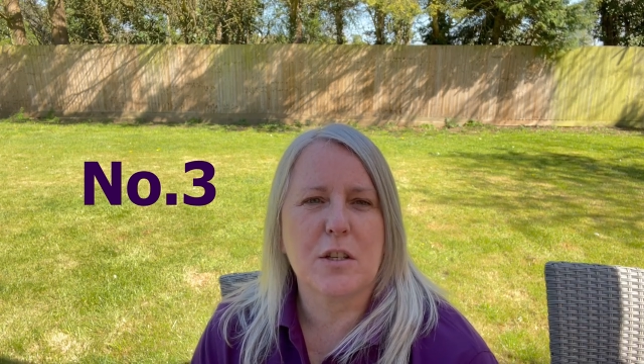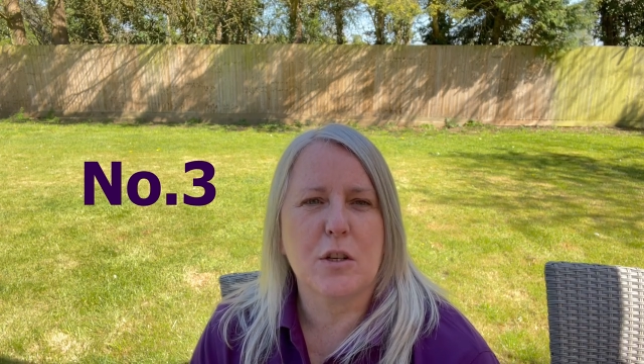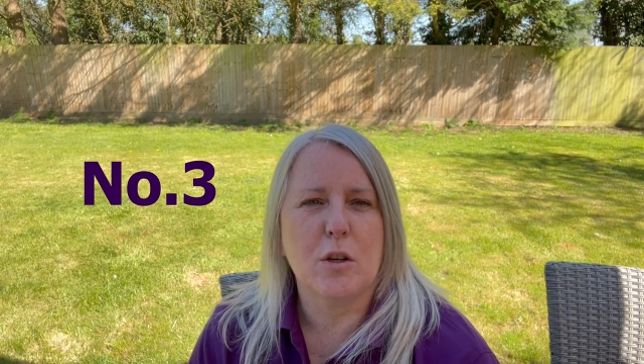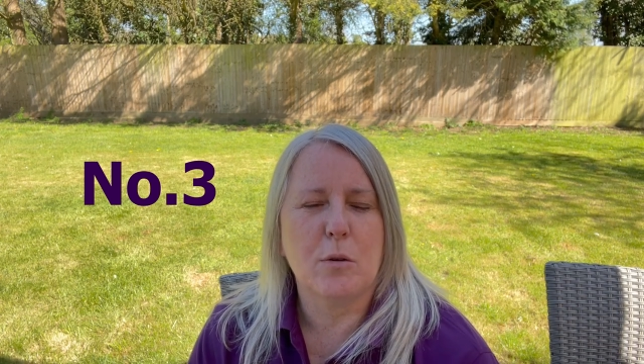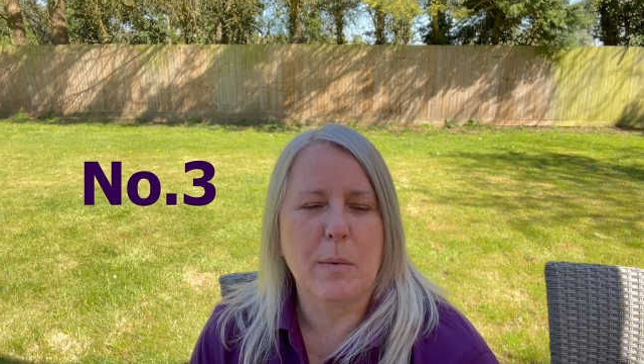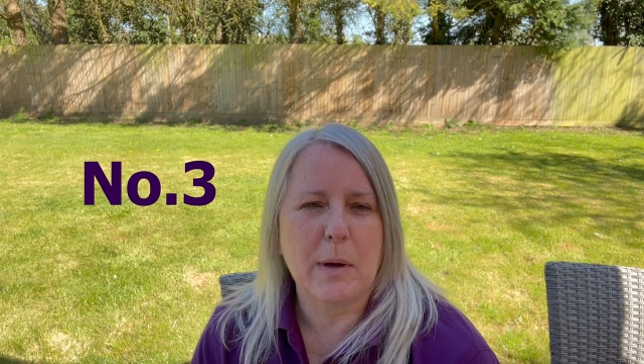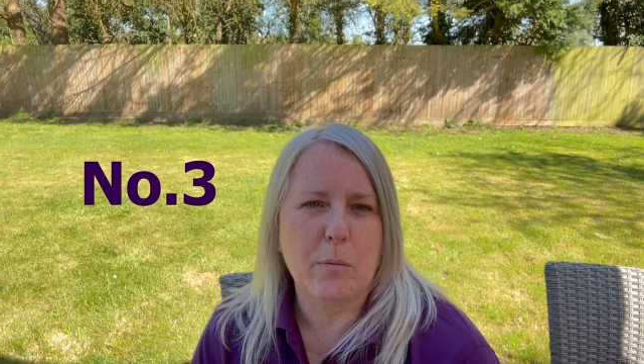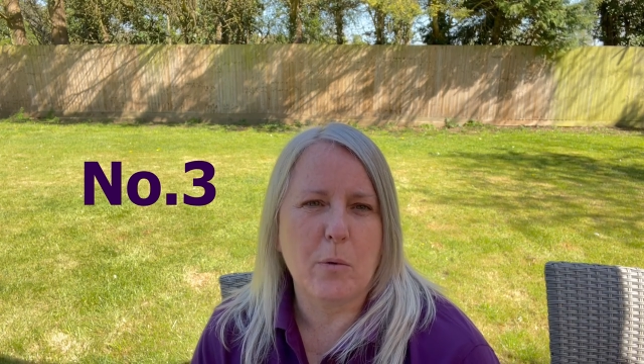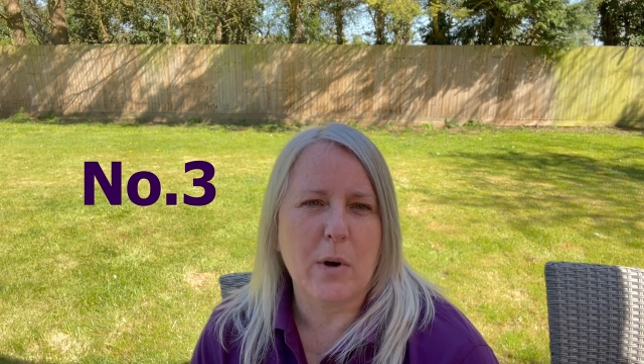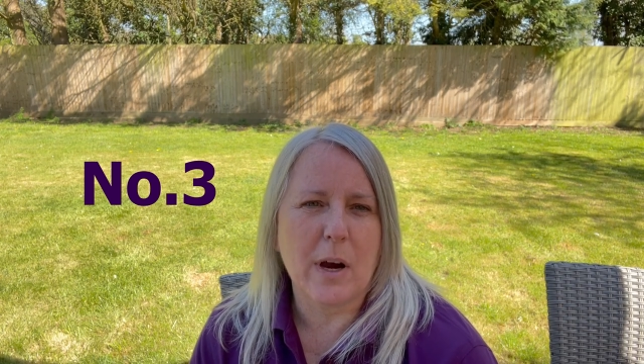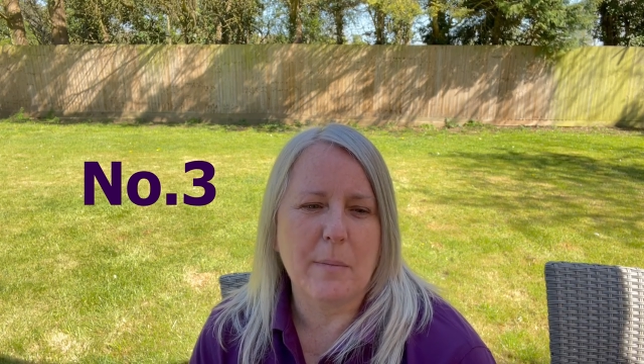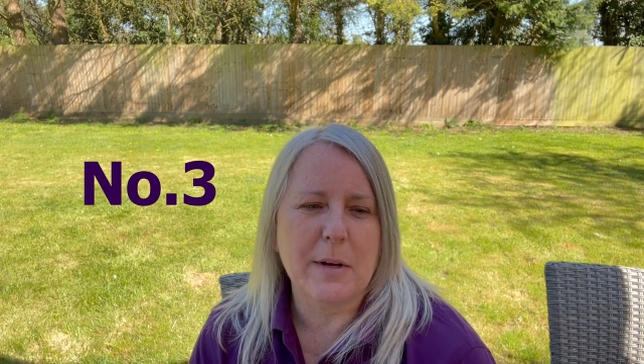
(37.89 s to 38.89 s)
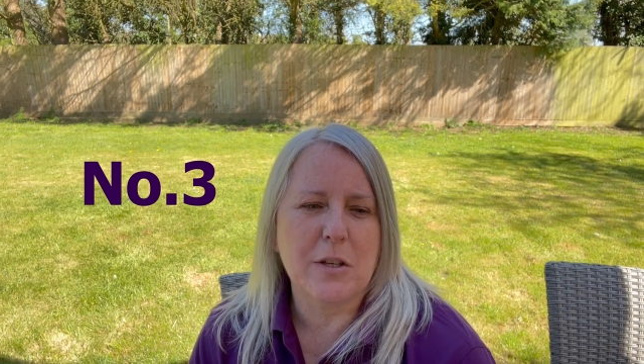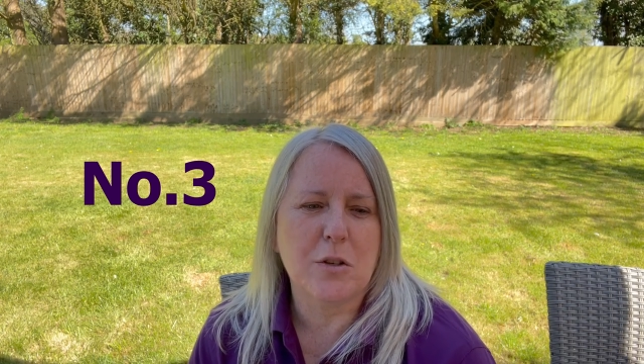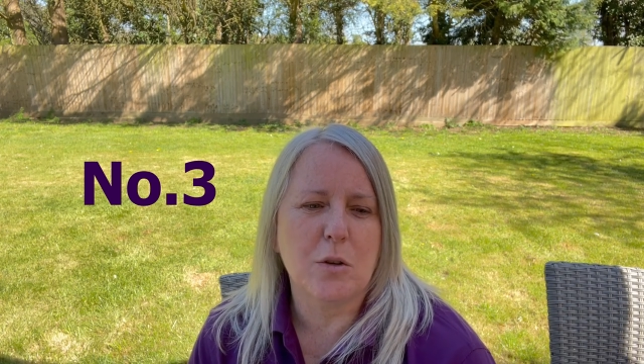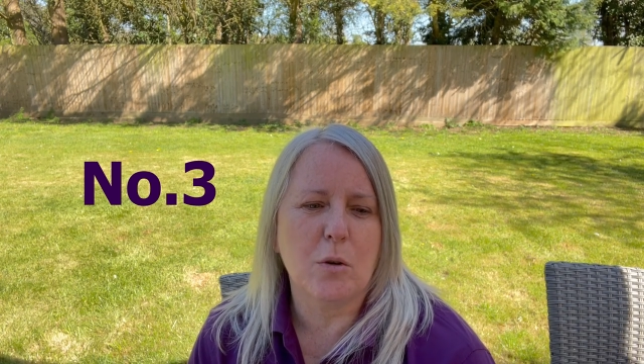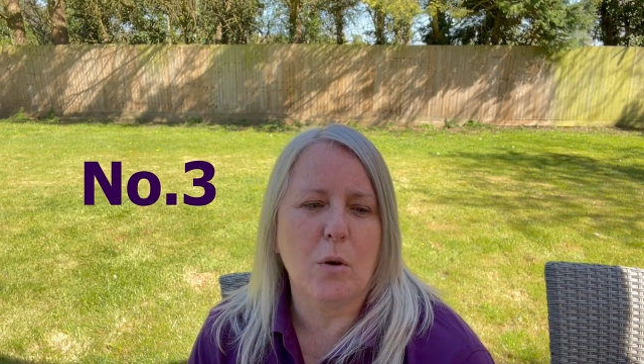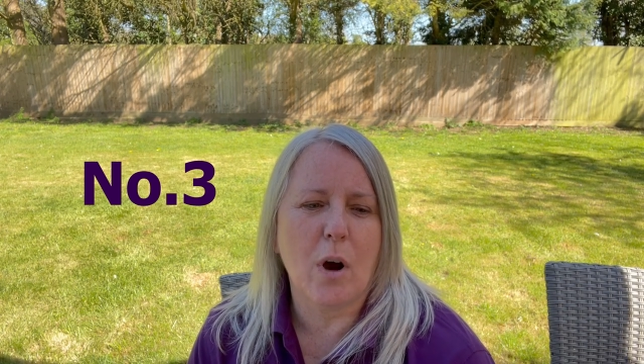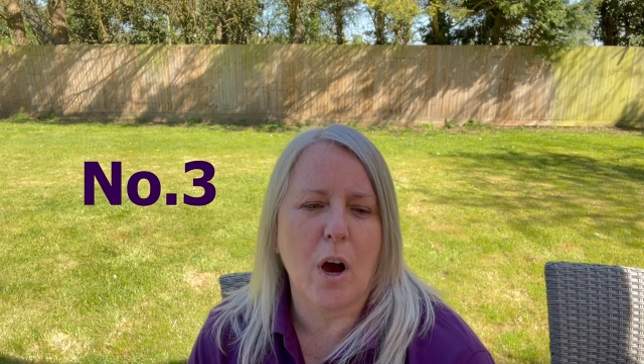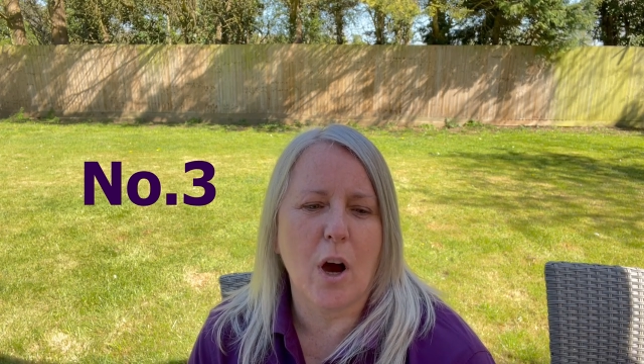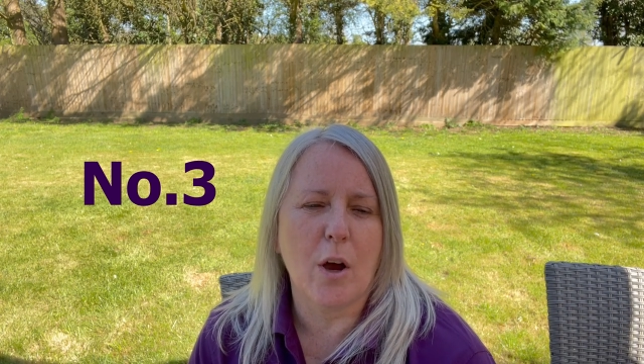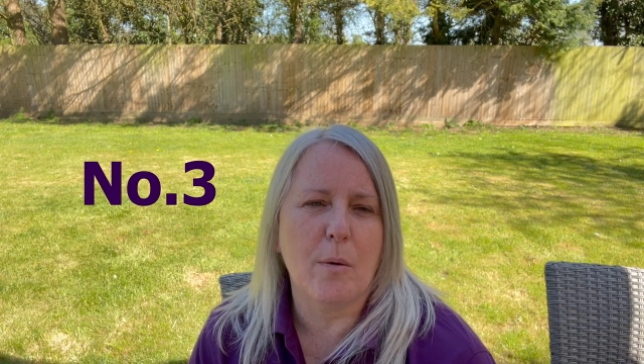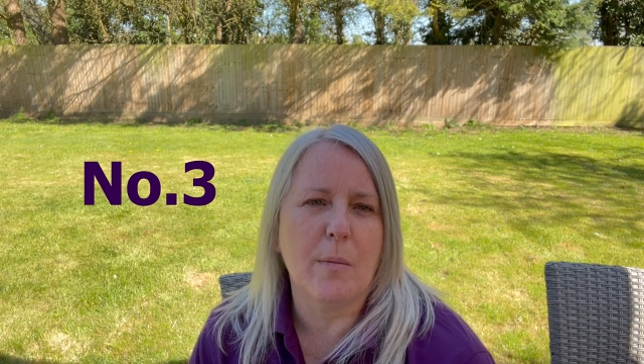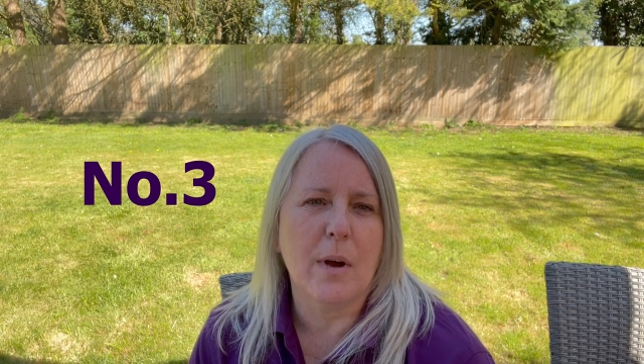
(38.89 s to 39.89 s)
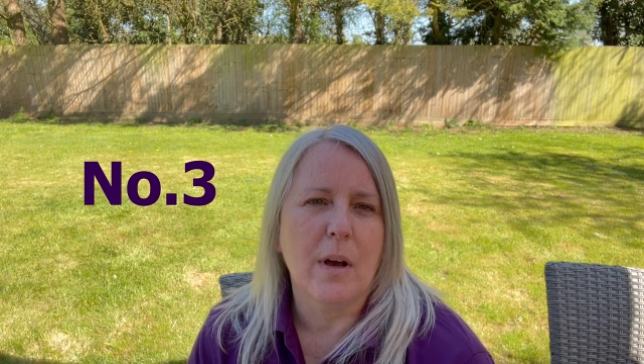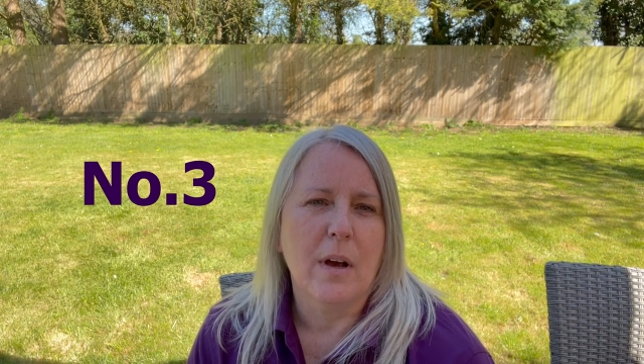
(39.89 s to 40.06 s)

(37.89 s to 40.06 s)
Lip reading: to people coming to your home.